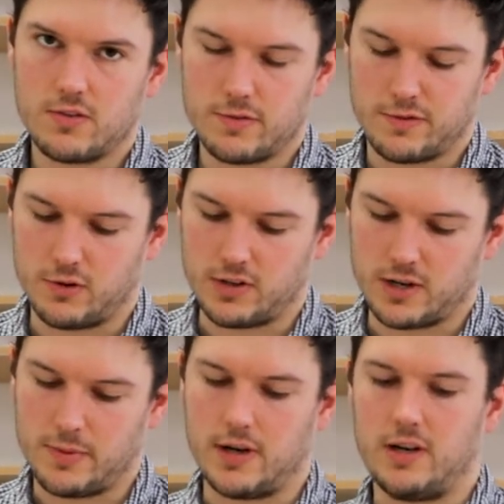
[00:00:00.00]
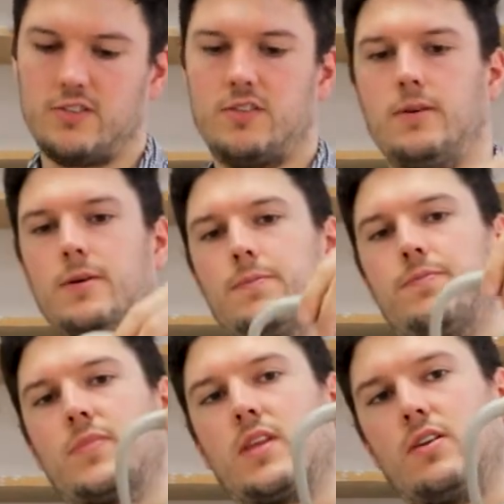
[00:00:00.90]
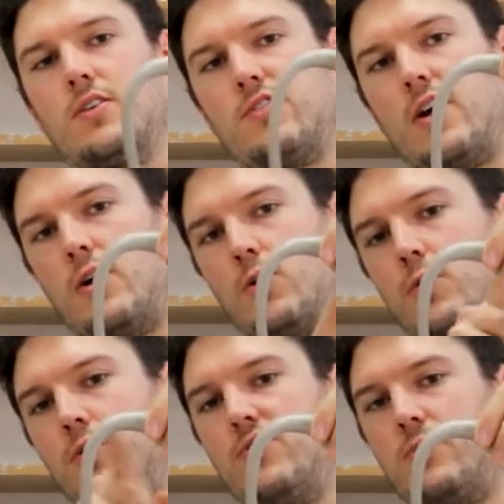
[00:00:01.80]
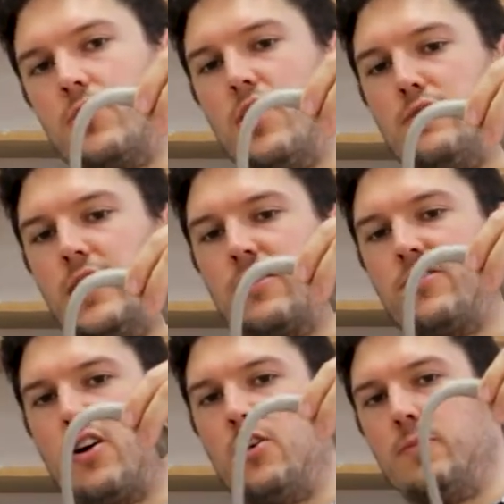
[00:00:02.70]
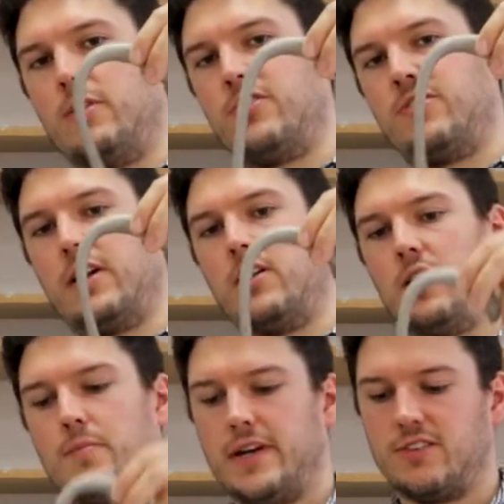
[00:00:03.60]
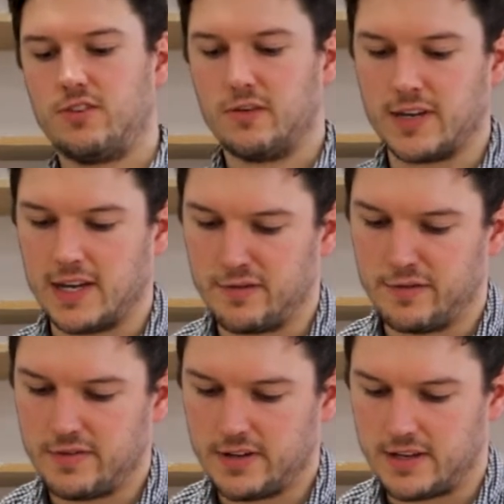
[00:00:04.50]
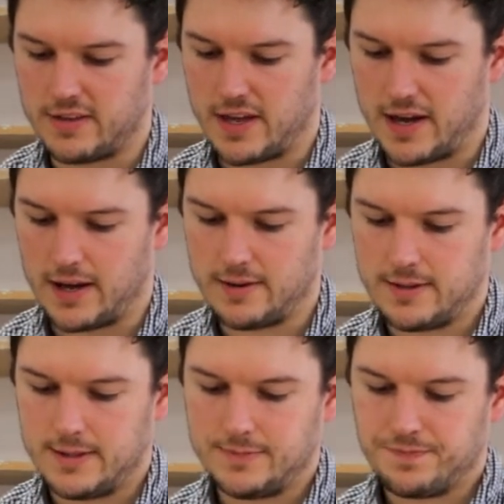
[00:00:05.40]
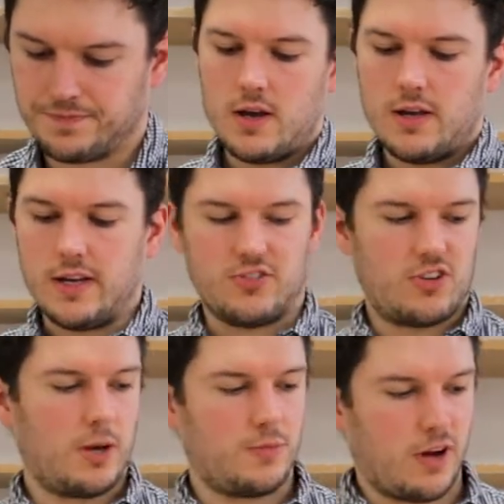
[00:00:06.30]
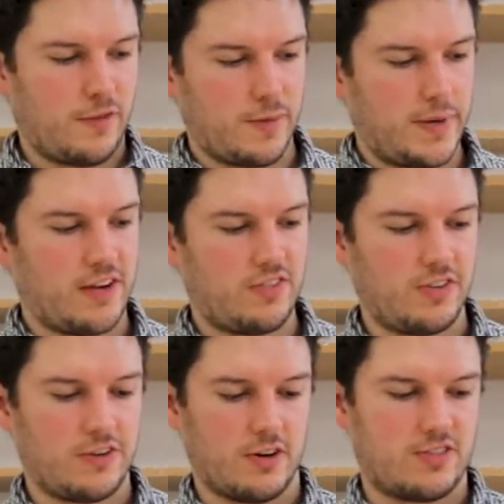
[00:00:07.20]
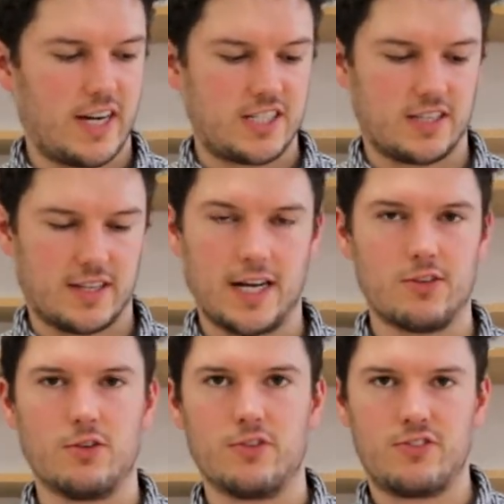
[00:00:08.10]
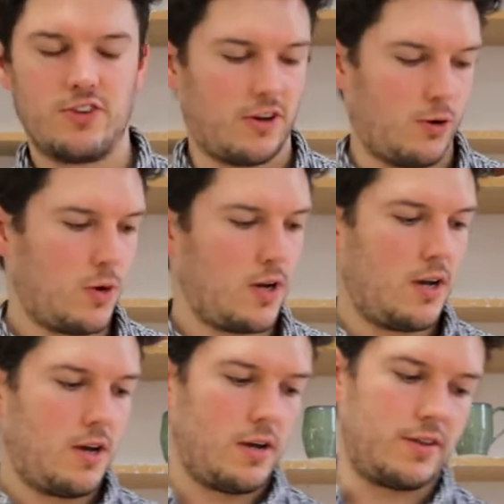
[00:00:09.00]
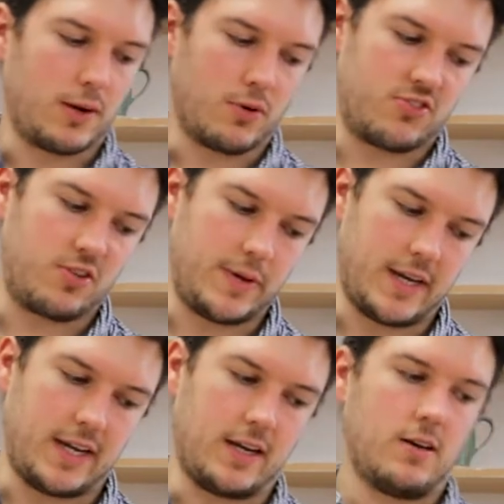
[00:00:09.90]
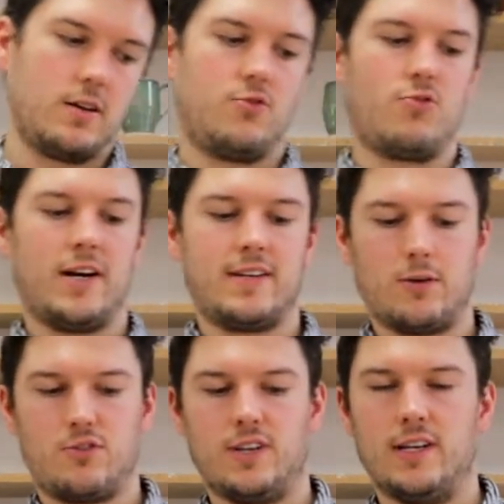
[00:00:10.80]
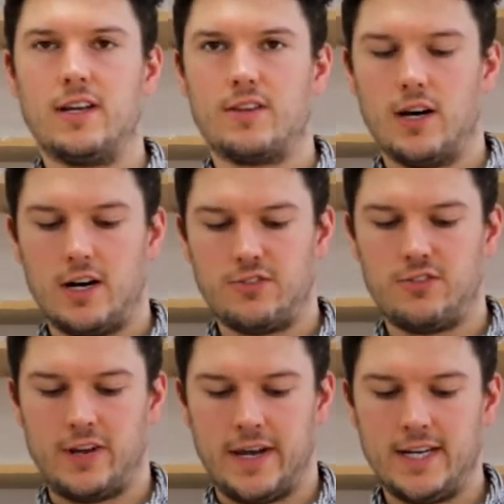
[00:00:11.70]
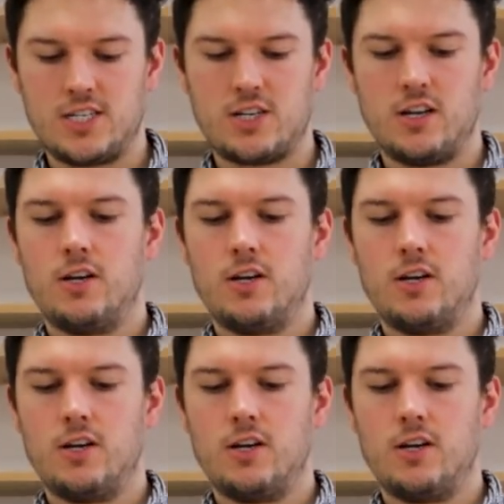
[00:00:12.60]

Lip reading: falling apart. So some curve like so, but still a bit of give in there. In terms of the pieces you're attaching the handles to, they want to be dried out to the leather hard stage.